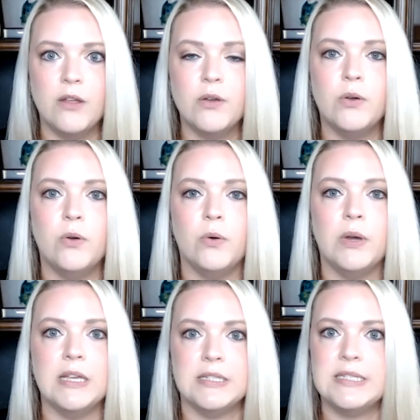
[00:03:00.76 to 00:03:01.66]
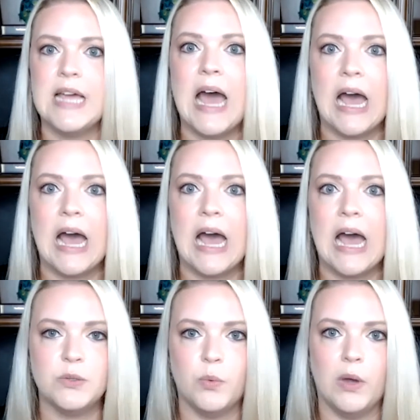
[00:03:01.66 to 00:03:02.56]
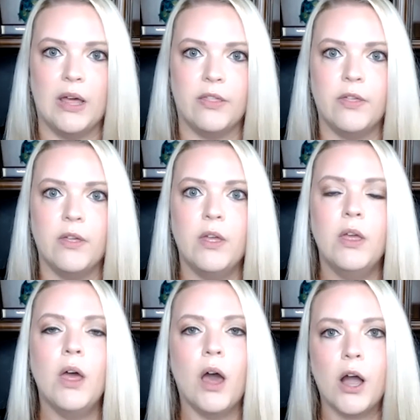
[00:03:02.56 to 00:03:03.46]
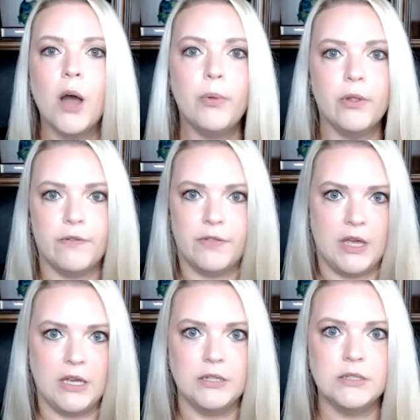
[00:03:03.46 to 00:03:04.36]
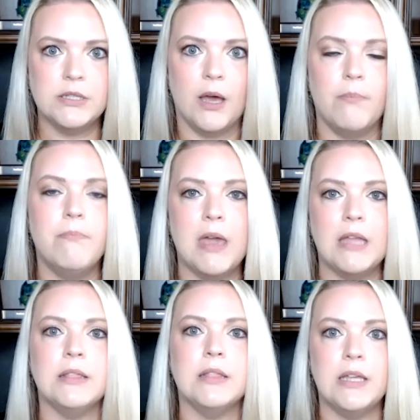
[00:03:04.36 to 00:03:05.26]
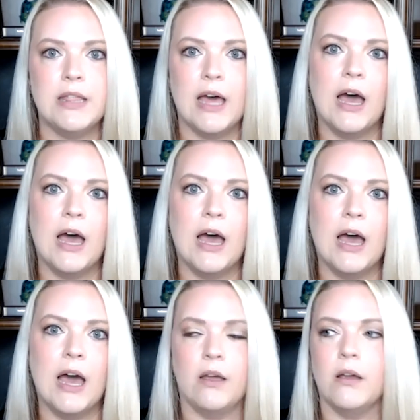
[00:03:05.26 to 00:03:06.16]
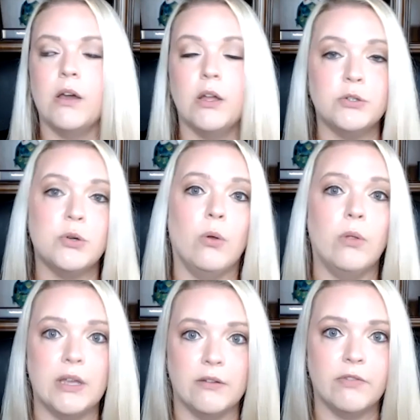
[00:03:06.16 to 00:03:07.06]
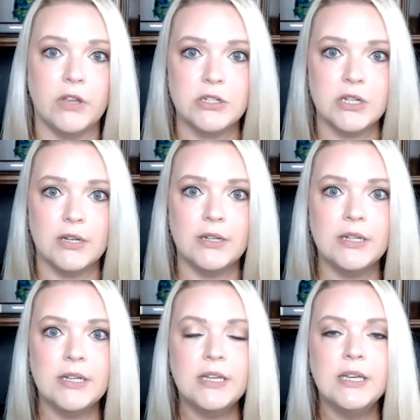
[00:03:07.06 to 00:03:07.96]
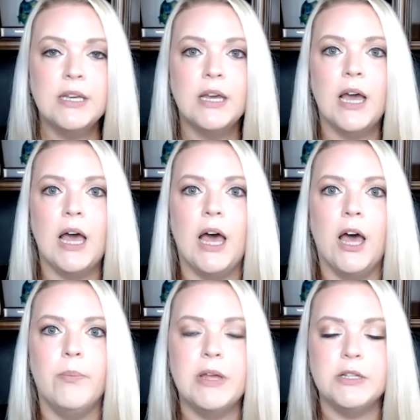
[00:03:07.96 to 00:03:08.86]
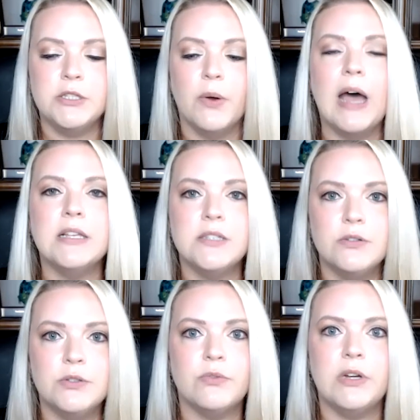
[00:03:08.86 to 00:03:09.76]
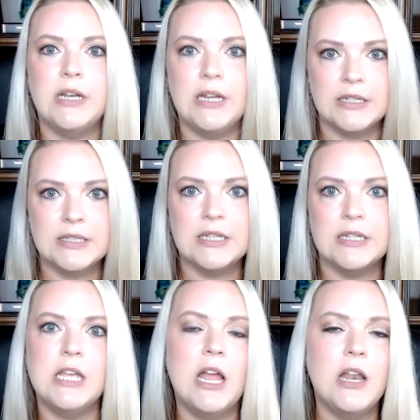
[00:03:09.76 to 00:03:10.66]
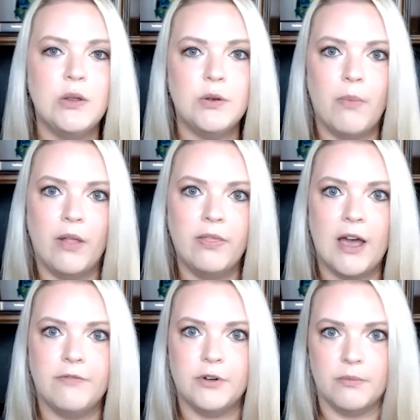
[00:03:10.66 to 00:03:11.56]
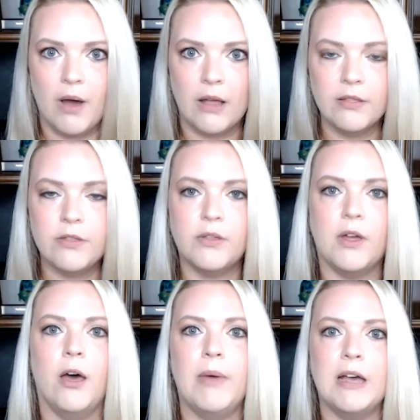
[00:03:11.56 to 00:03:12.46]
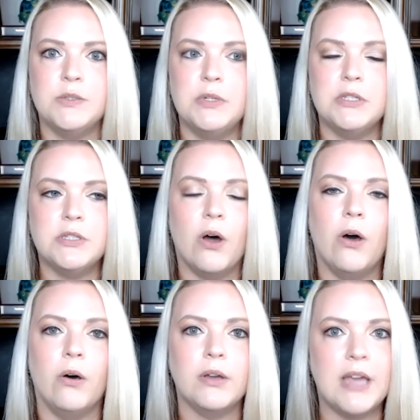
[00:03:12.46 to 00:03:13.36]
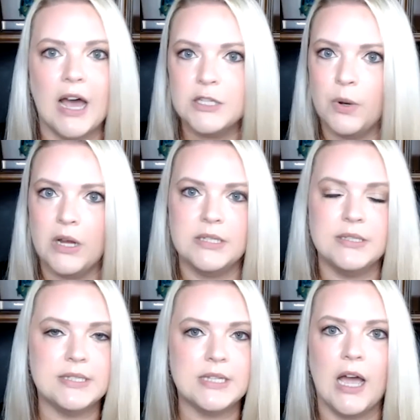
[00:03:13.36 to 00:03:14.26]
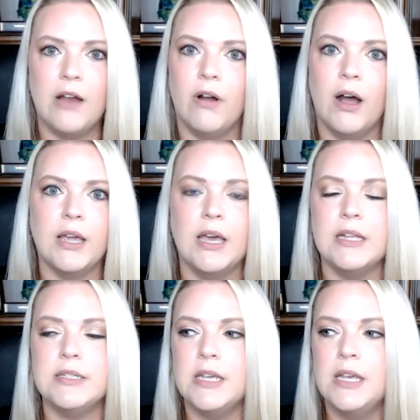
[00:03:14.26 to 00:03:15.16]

the Fed, who is tasked with a couple of things, mainly that being controlling inflation. And so as those readings continued month after month, as we saw gas prices skyrocket,